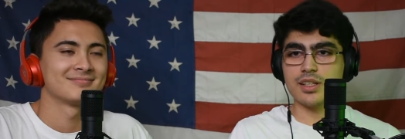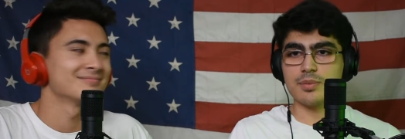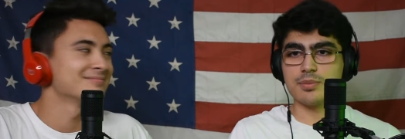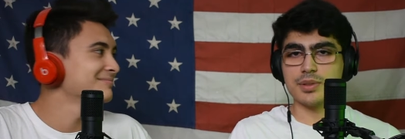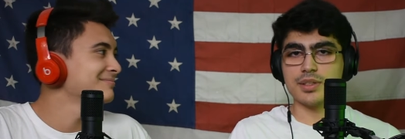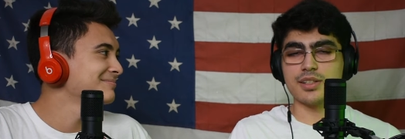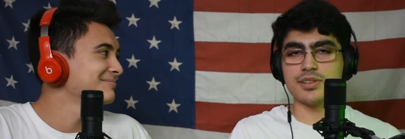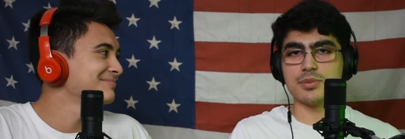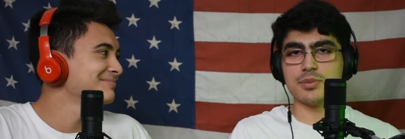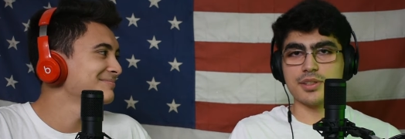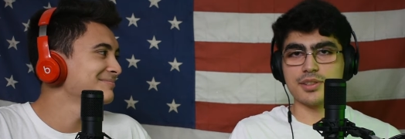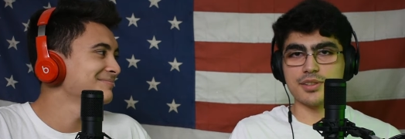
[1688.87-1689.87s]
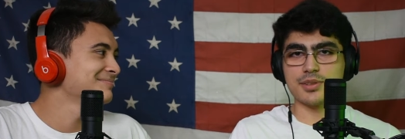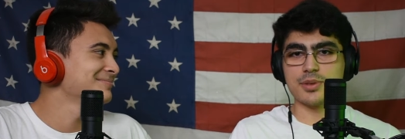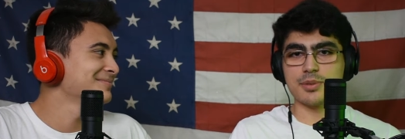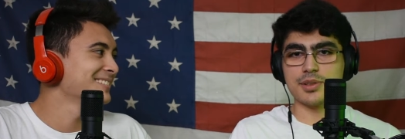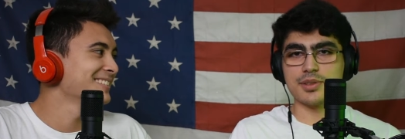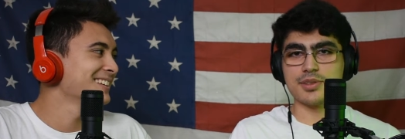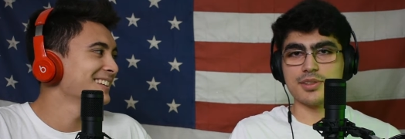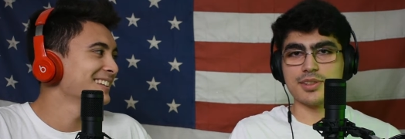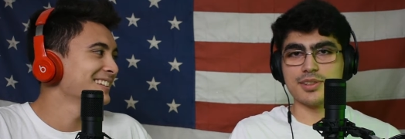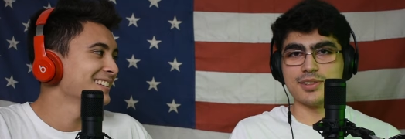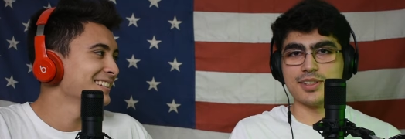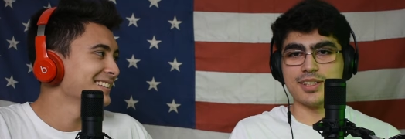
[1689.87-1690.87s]
Speaker 1: yeah but not too much because you want to make sure
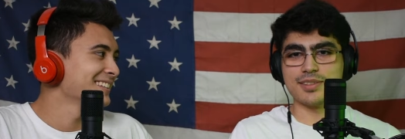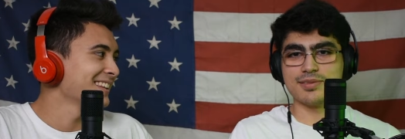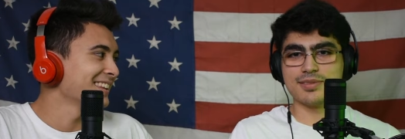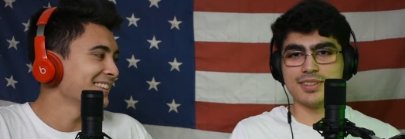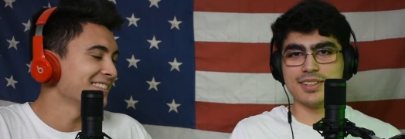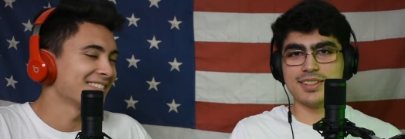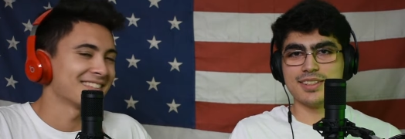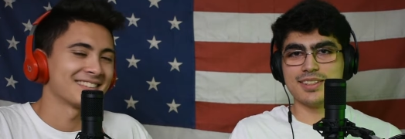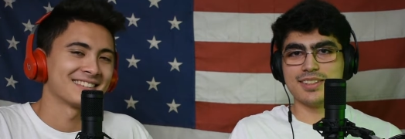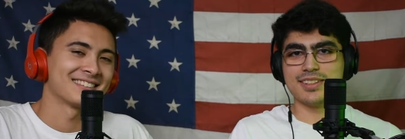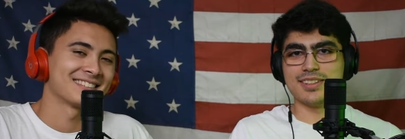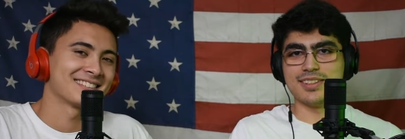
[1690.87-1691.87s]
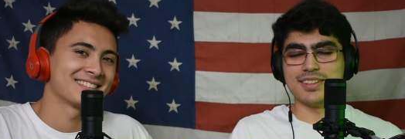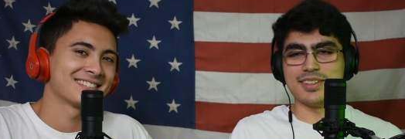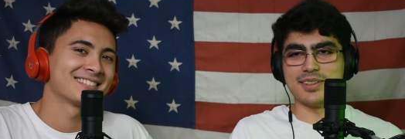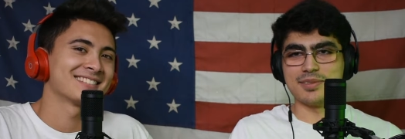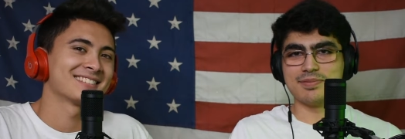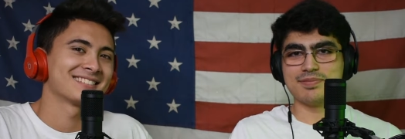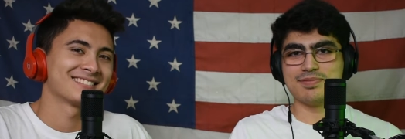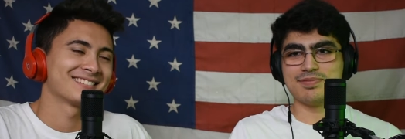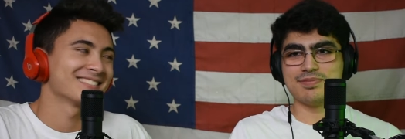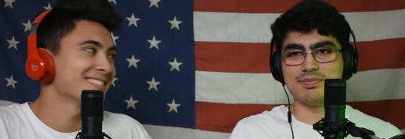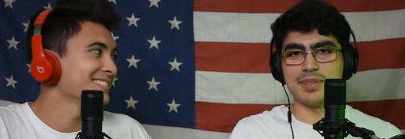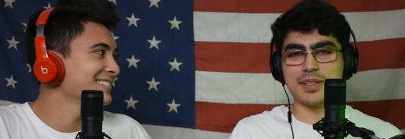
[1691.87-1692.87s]
that you're not you know
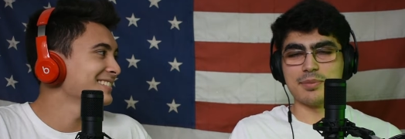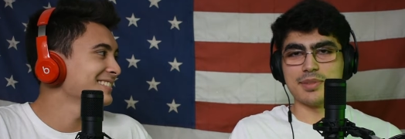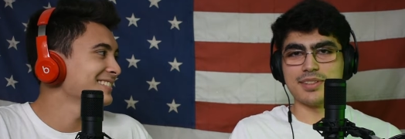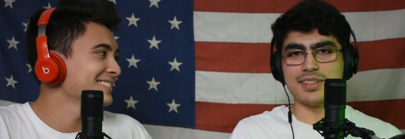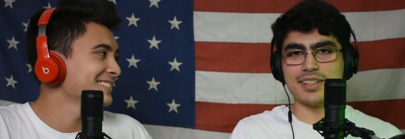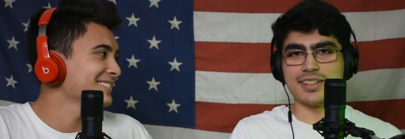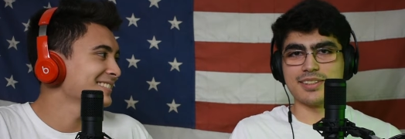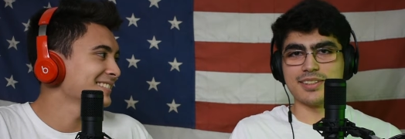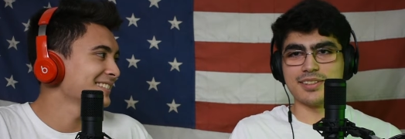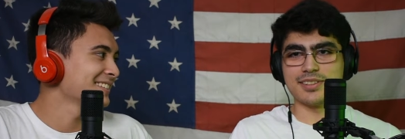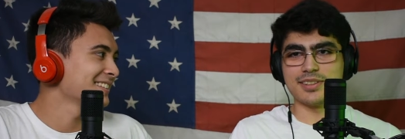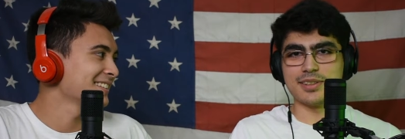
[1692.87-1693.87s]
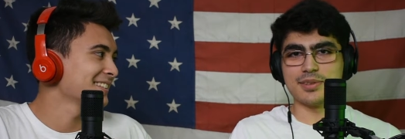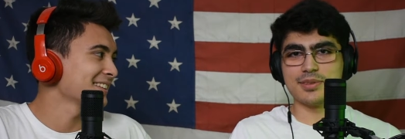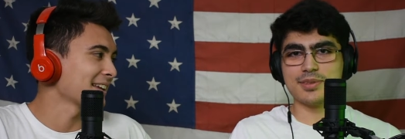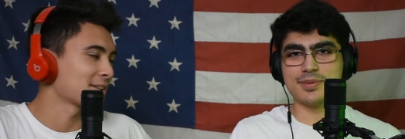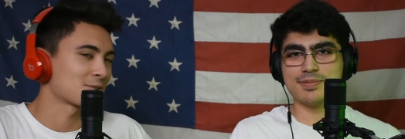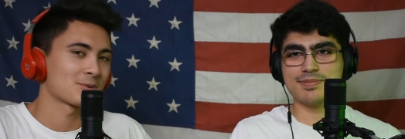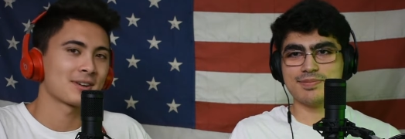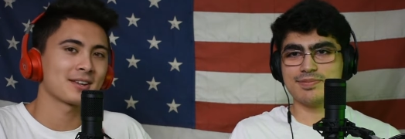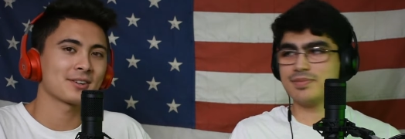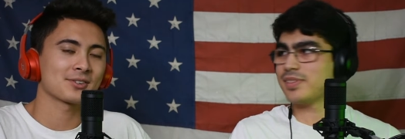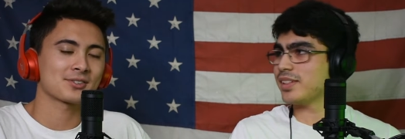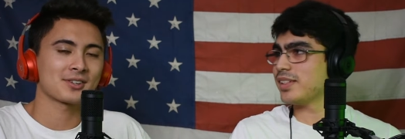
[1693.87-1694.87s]
making mistakes on yourself
Speaker 2: like
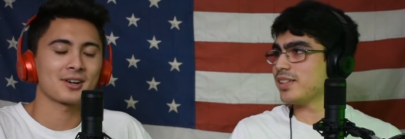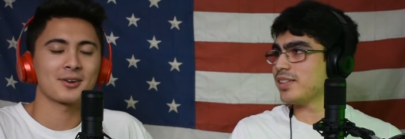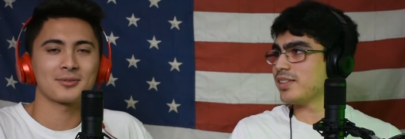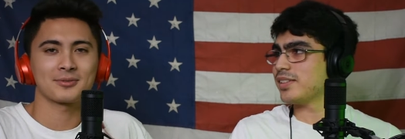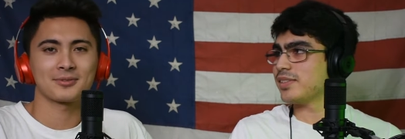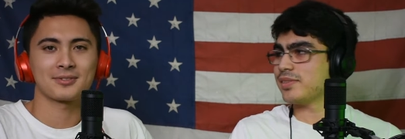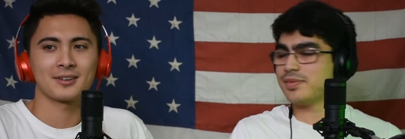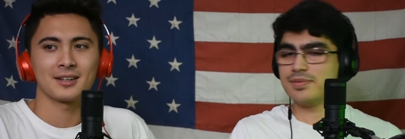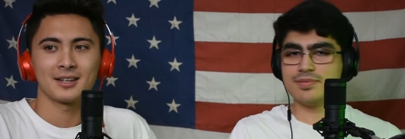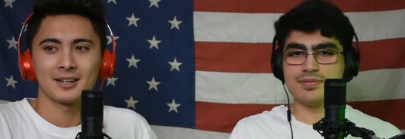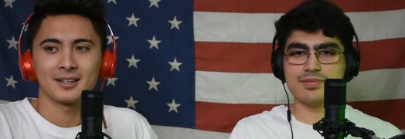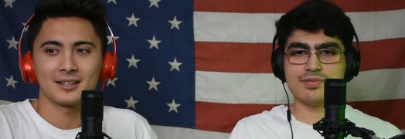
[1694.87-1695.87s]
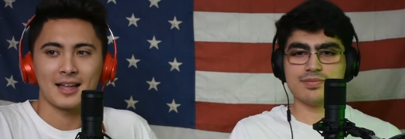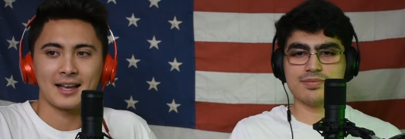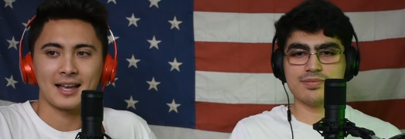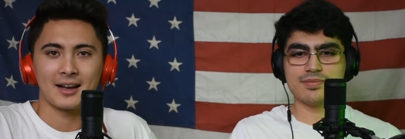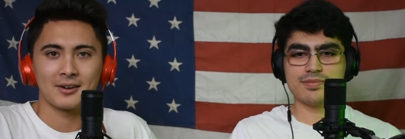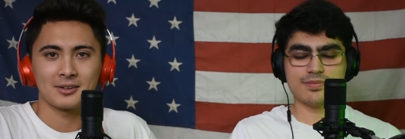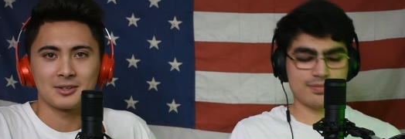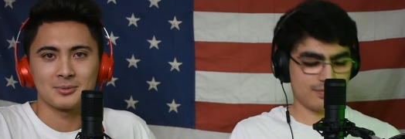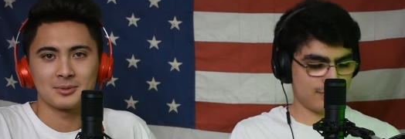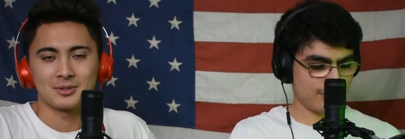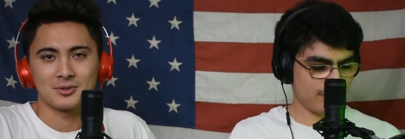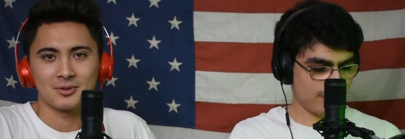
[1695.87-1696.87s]
treat yourself like how
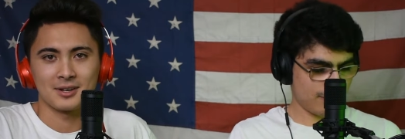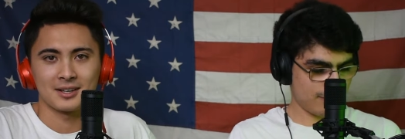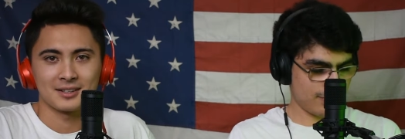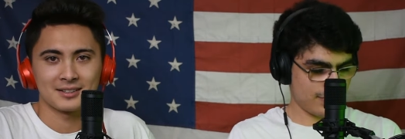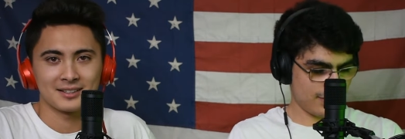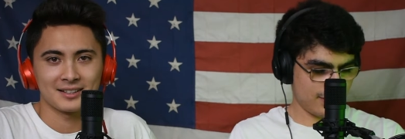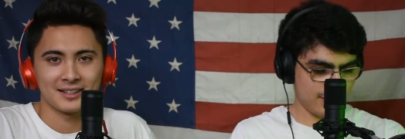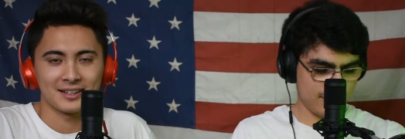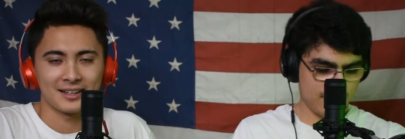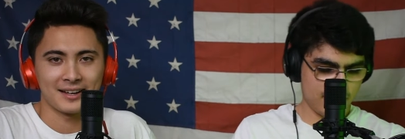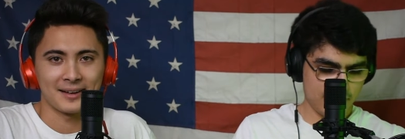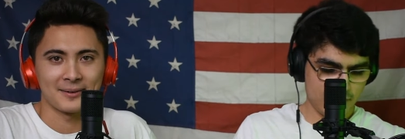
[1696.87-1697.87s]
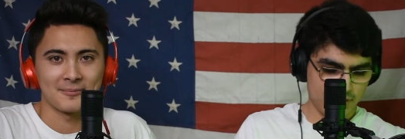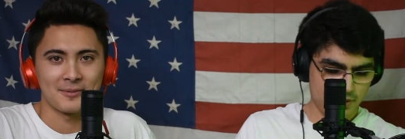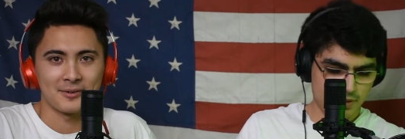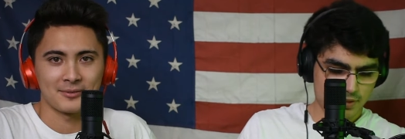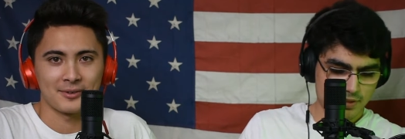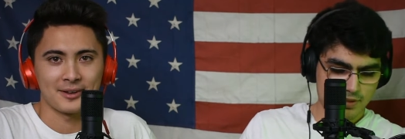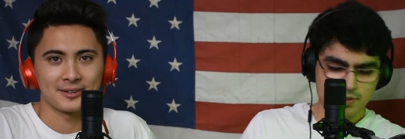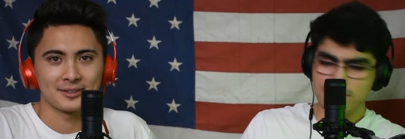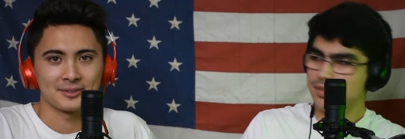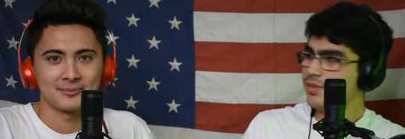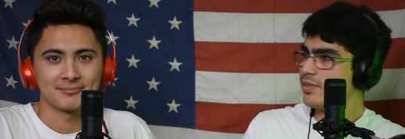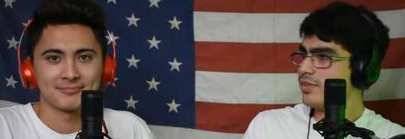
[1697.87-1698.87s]
you would treat um, a
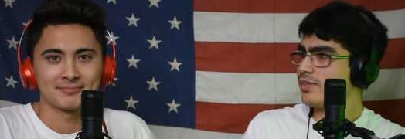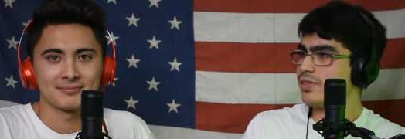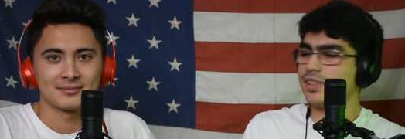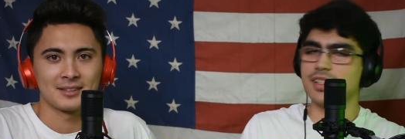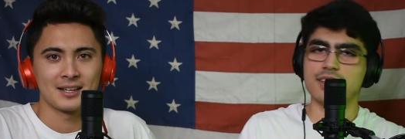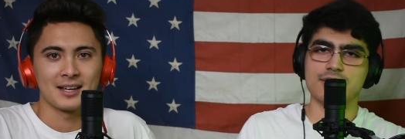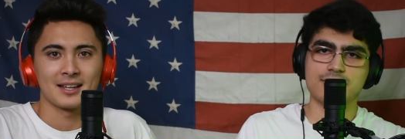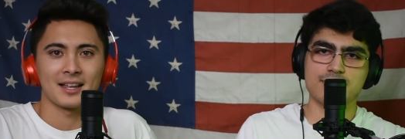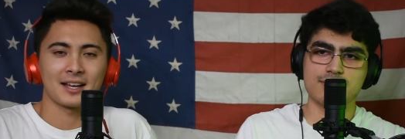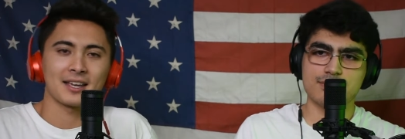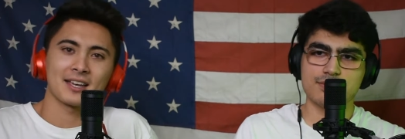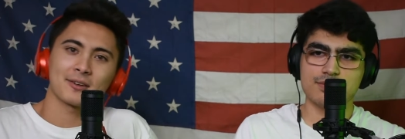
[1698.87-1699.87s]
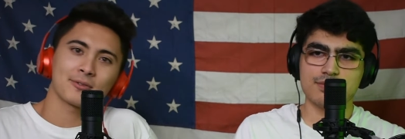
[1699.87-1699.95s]
friend yeah like